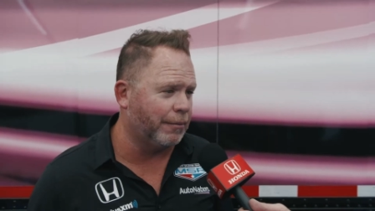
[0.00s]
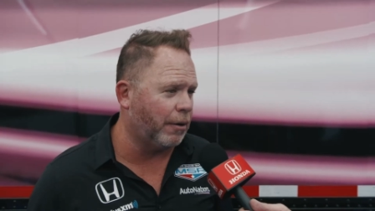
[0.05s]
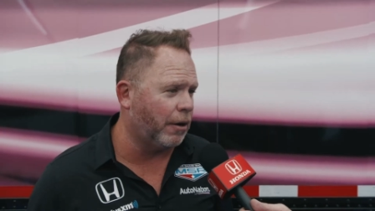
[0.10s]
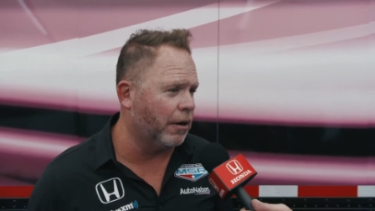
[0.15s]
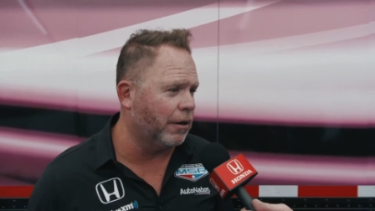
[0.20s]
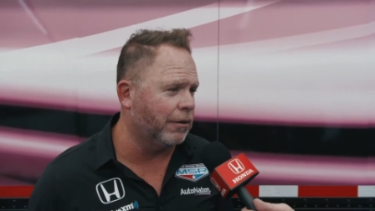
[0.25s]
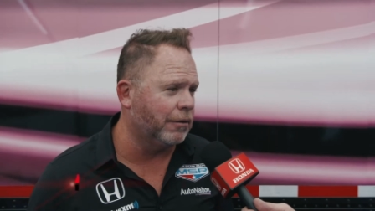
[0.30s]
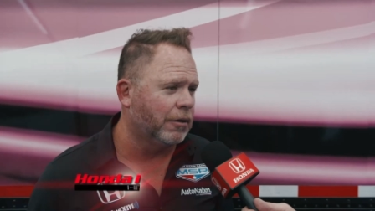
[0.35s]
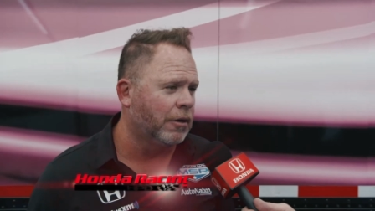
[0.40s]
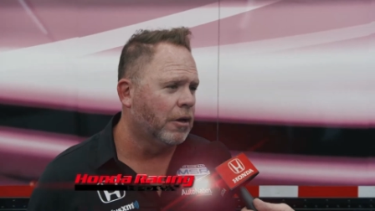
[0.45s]

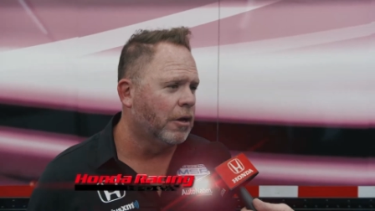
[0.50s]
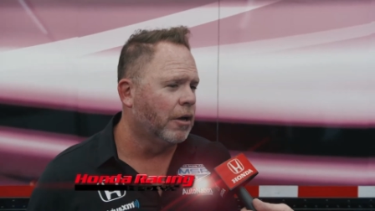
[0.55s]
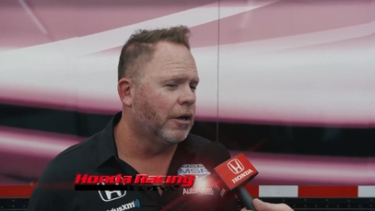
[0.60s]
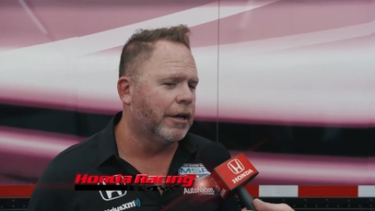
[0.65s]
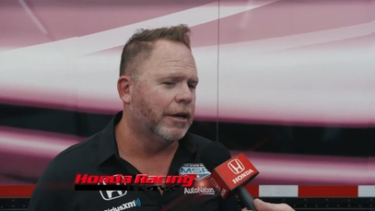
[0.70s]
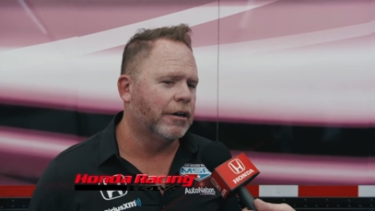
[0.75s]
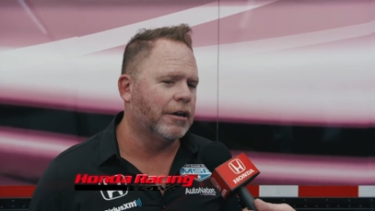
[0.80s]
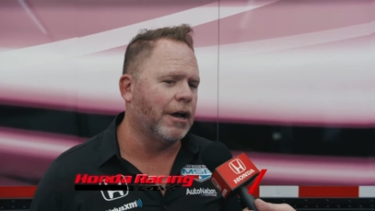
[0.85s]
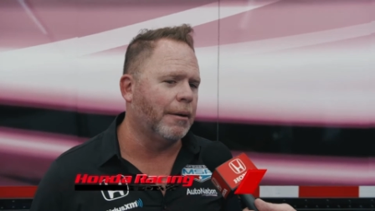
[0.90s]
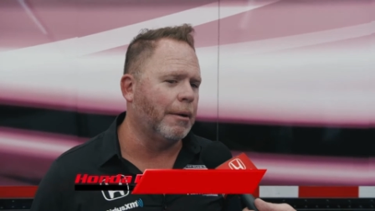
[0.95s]
tomorrow,
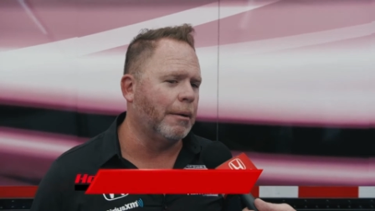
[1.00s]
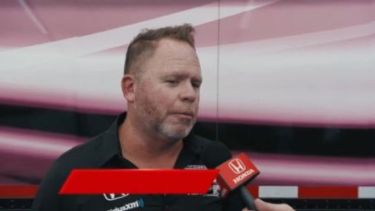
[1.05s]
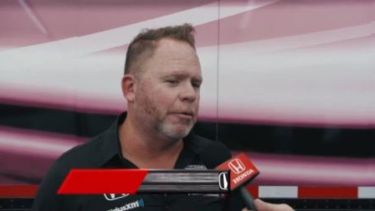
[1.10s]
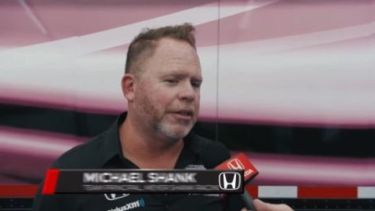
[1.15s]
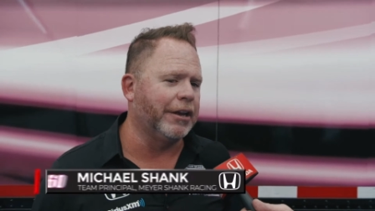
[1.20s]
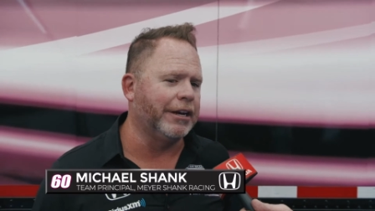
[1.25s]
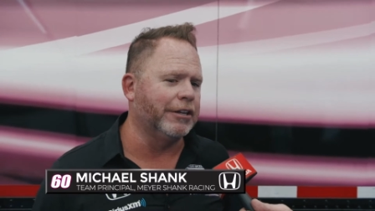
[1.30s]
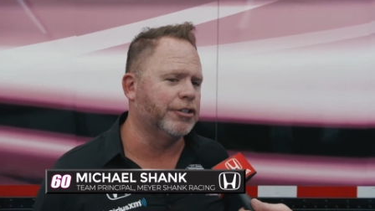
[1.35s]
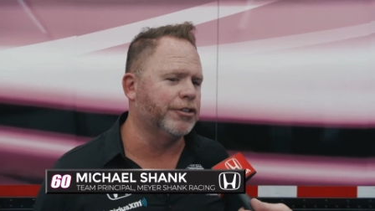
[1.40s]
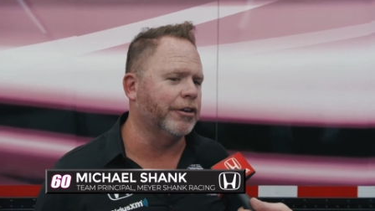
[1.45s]
come up with
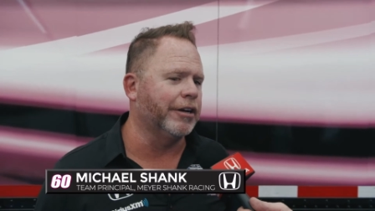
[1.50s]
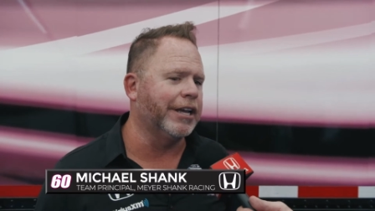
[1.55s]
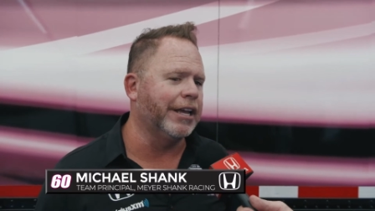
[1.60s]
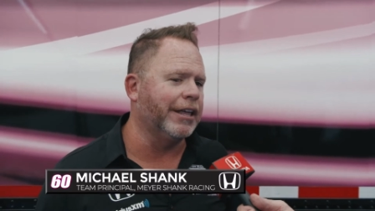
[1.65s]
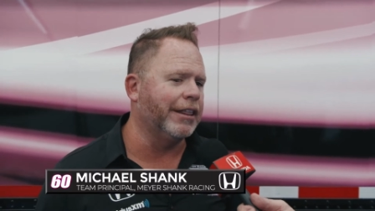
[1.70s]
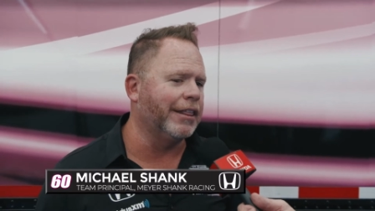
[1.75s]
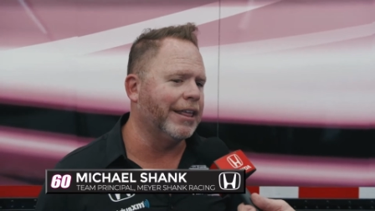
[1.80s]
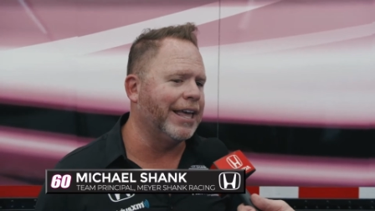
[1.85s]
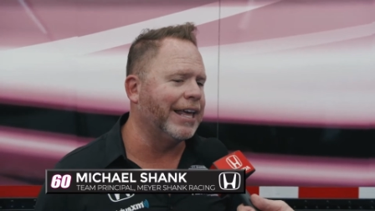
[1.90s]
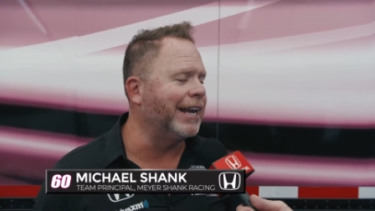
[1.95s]
any tricky
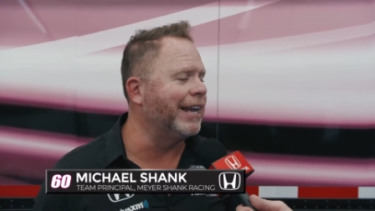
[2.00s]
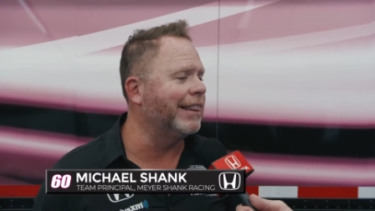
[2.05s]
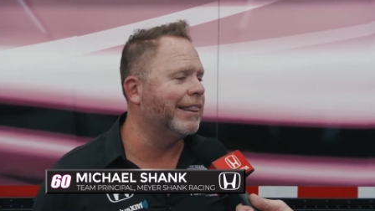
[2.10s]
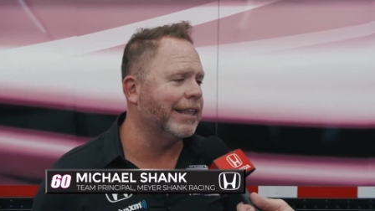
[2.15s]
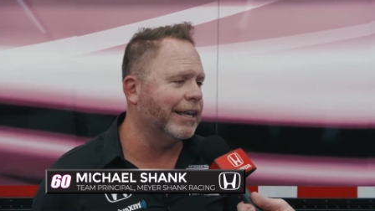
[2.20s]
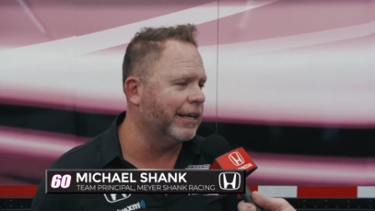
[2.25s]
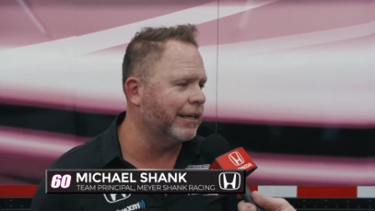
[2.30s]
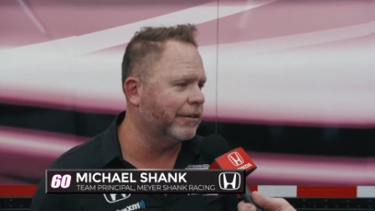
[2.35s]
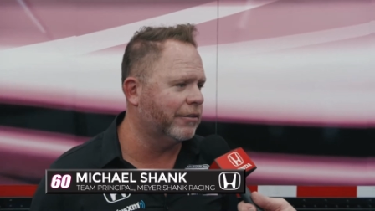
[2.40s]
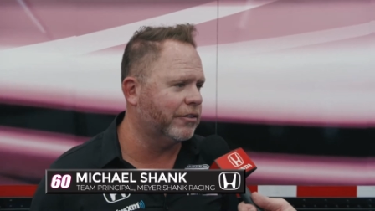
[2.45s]

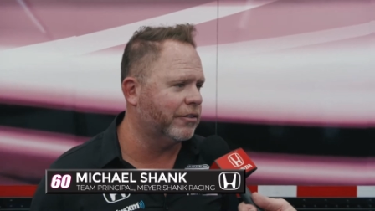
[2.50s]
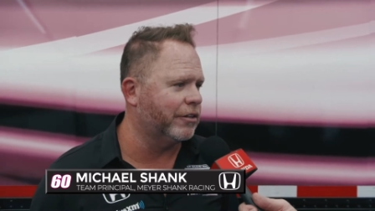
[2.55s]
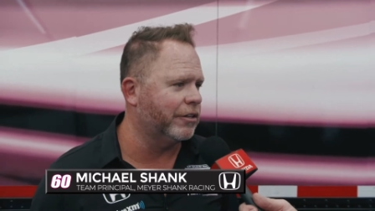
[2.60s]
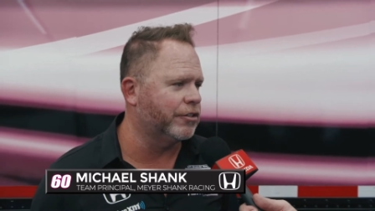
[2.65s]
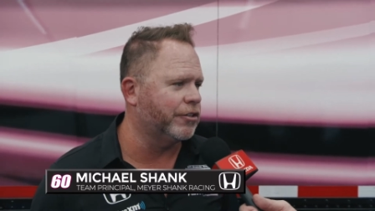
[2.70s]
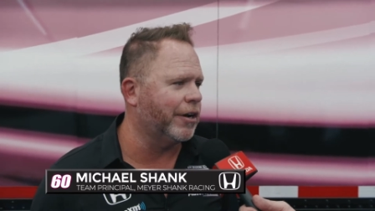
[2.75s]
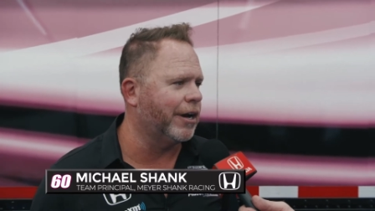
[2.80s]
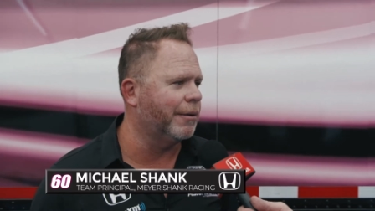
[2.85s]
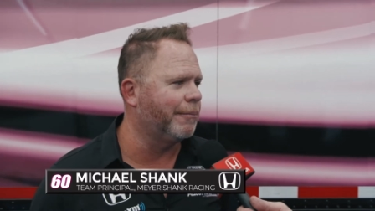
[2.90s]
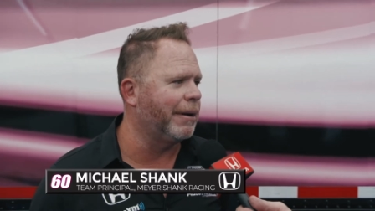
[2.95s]
anythings to
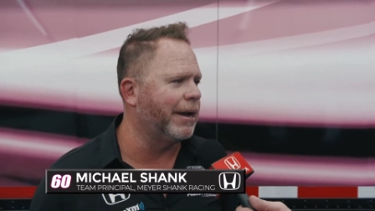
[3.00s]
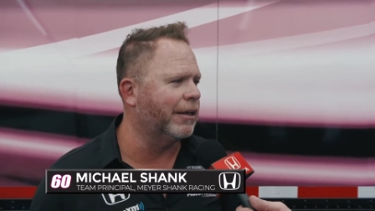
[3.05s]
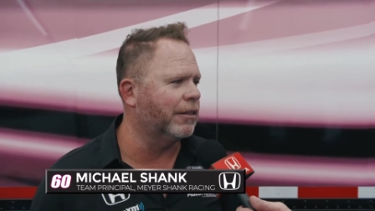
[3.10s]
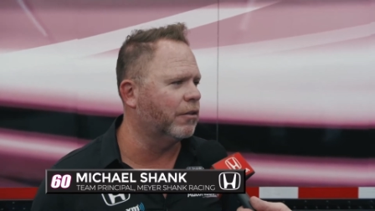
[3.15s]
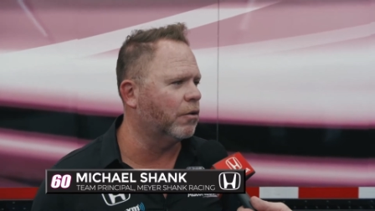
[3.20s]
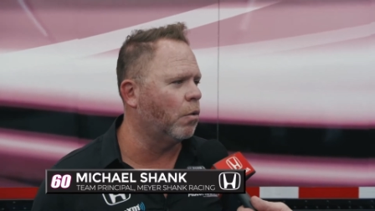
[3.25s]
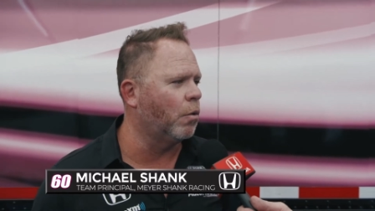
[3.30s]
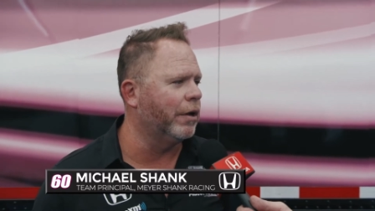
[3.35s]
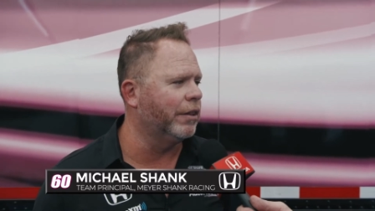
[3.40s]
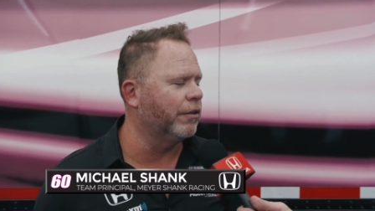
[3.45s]
try to make
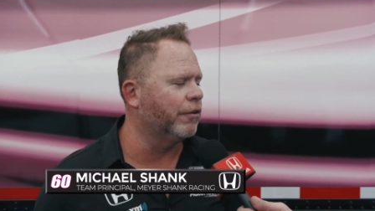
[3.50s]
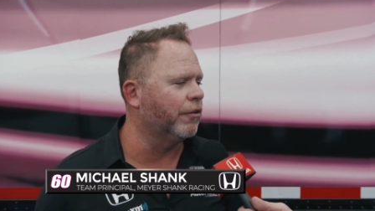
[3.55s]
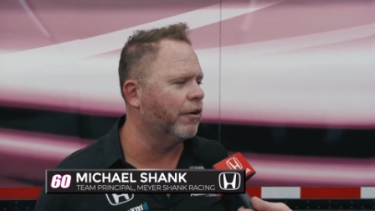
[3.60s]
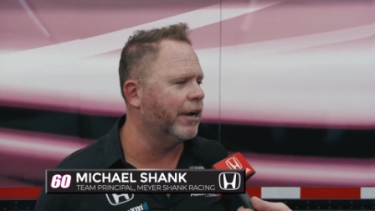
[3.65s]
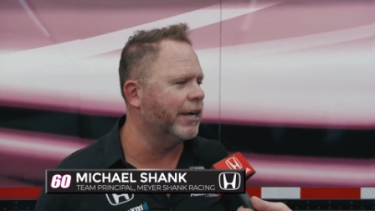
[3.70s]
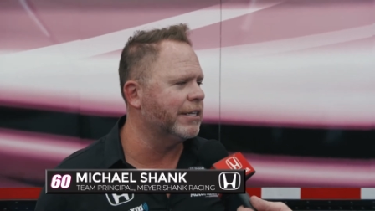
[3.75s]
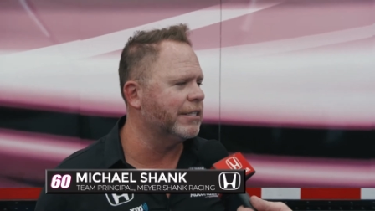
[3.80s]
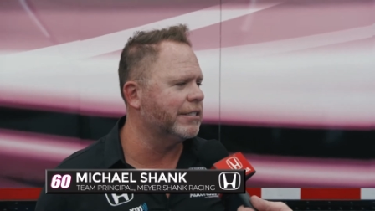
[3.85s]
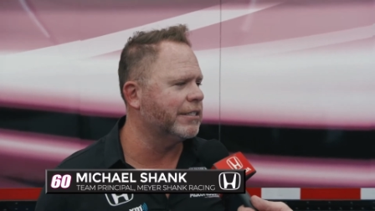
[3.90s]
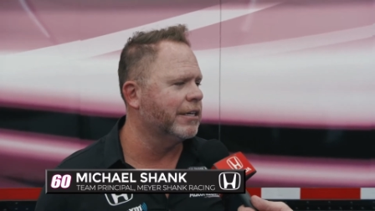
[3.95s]
to win the
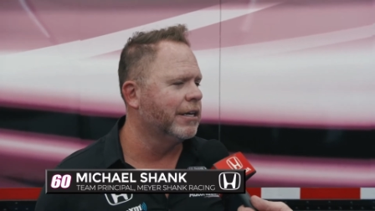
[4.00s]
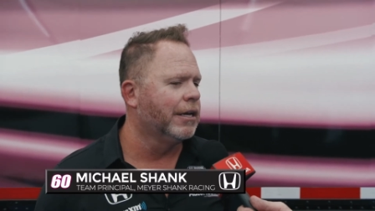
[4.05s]
race.